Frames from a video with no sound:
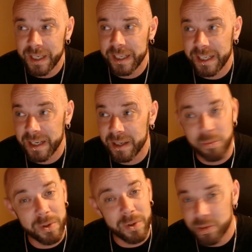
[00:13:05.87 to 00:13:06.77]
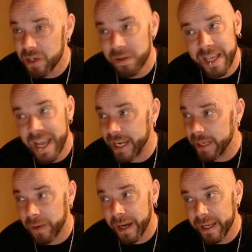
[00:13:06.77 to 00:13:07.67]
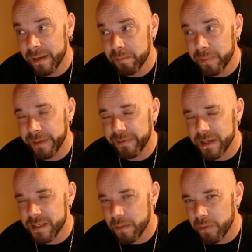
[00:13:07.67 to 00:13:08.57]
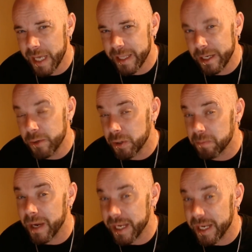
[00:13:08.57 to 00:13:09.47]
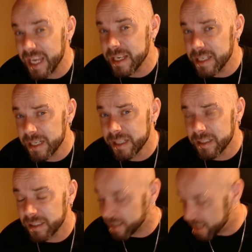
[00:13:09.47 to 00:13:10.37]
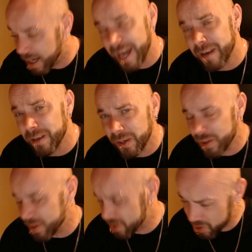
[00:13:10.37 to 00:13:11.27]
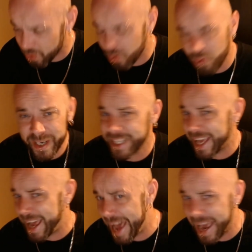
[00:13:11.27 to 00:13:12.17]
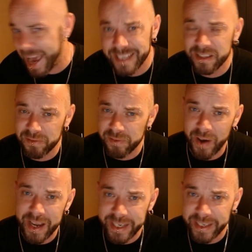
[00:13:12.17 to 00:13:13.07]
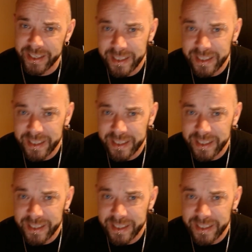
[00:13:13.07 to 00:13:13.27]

We're all doing it anyway, but if there's someone out there who could make it easier and cut out a lot of the sawing and the hacking and the filing